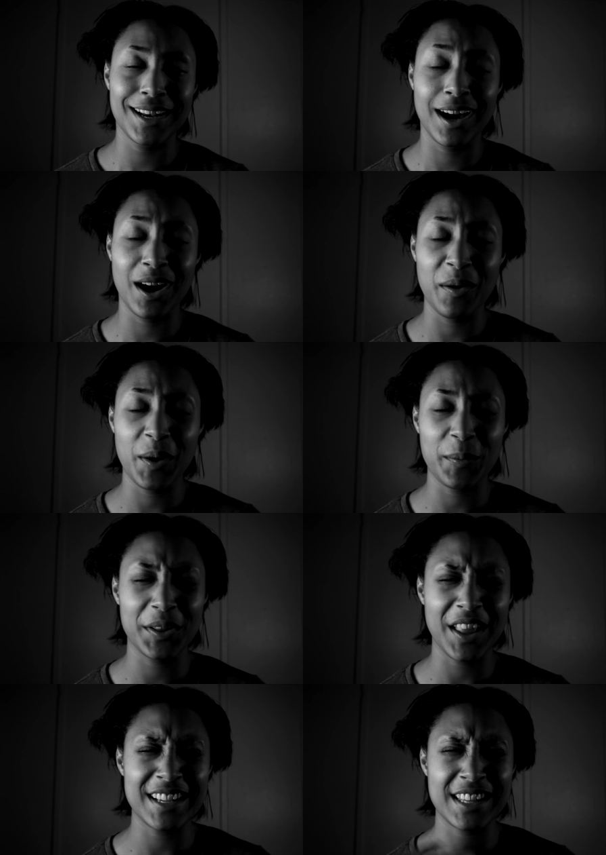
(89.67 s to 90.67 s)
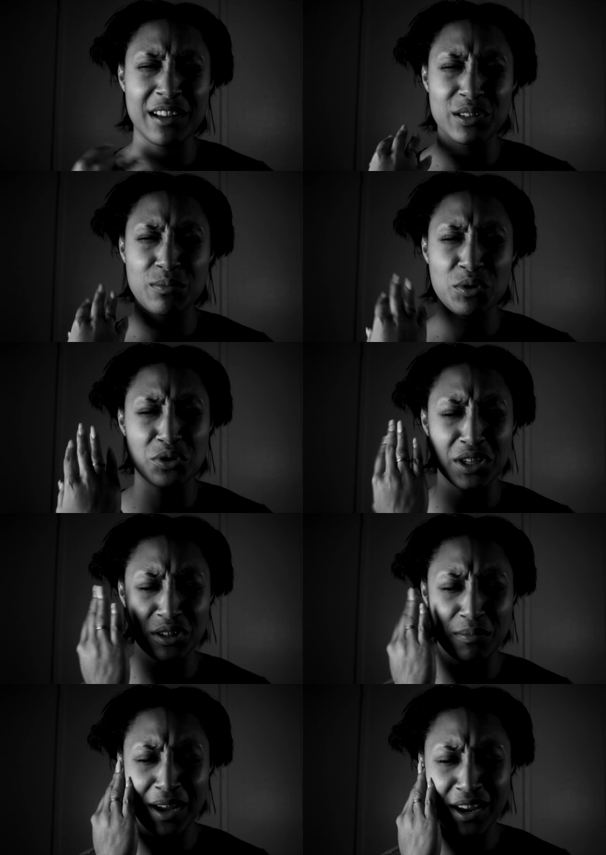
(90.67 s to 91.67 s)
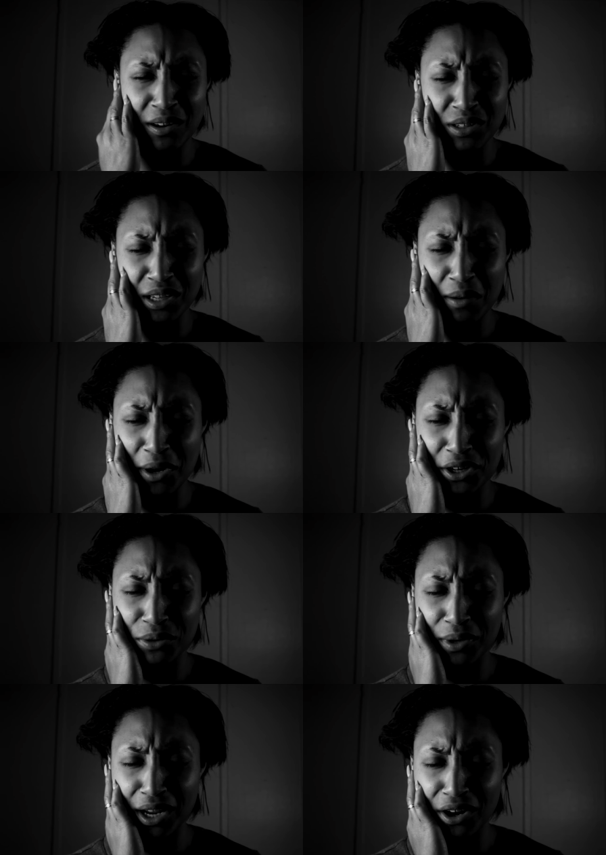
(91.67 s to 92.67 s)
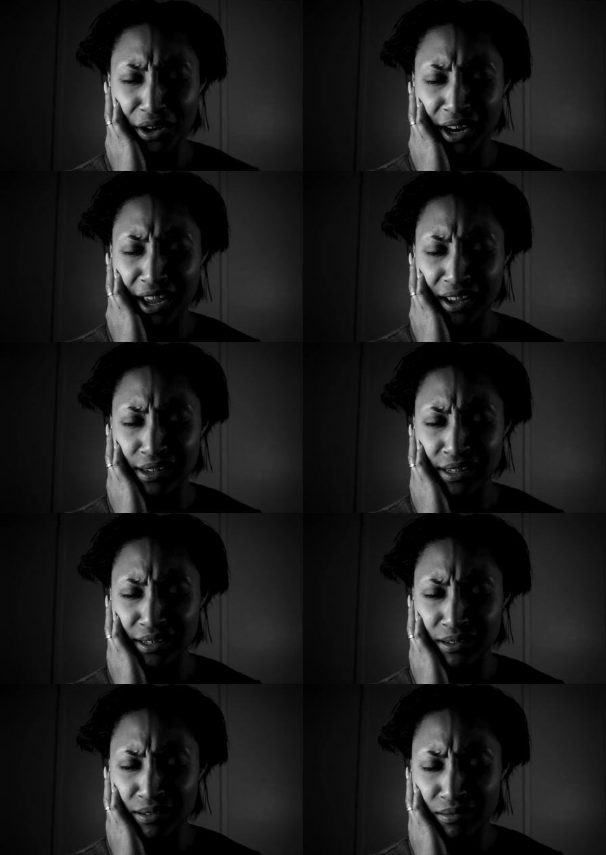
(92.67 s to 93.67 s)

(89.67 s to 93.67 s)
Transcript: And now I realize that was music to my ears compared to what I heard next.